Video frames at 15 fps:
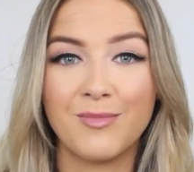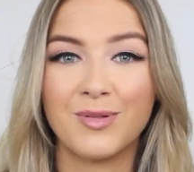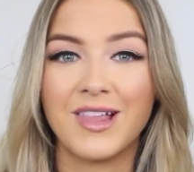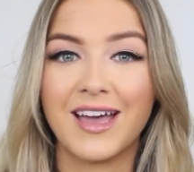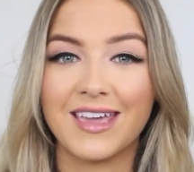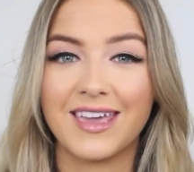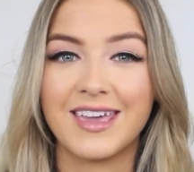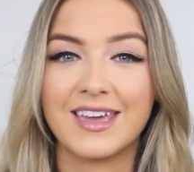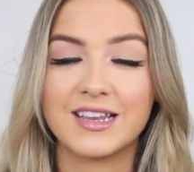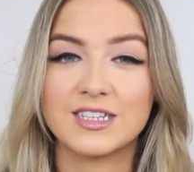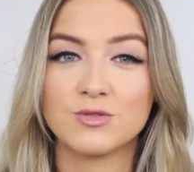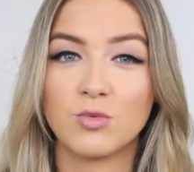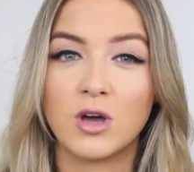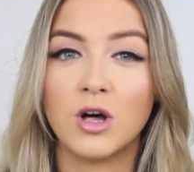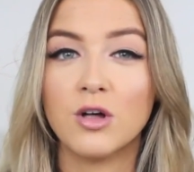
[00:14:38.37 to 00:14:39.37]
up liking it
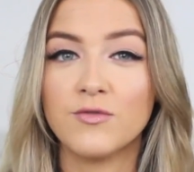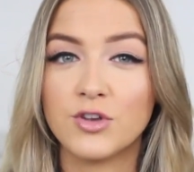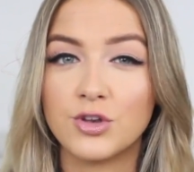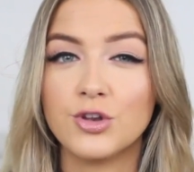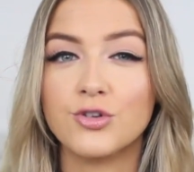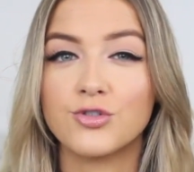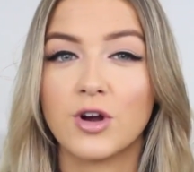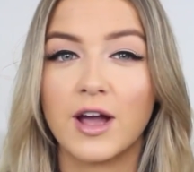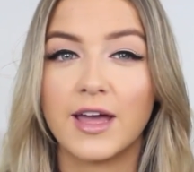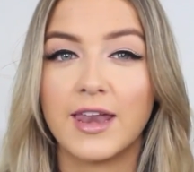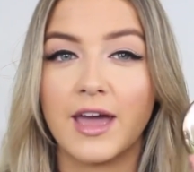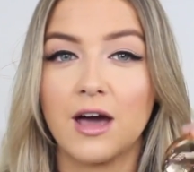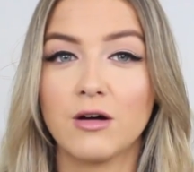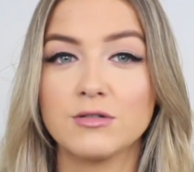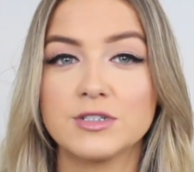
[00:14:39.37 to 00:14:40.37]
as well if you do try
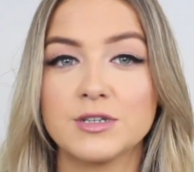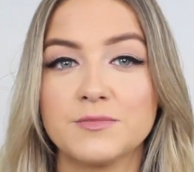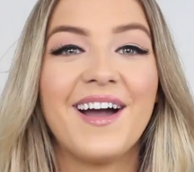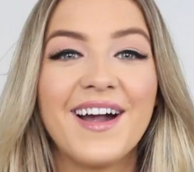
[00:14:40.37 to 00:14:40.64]
it out.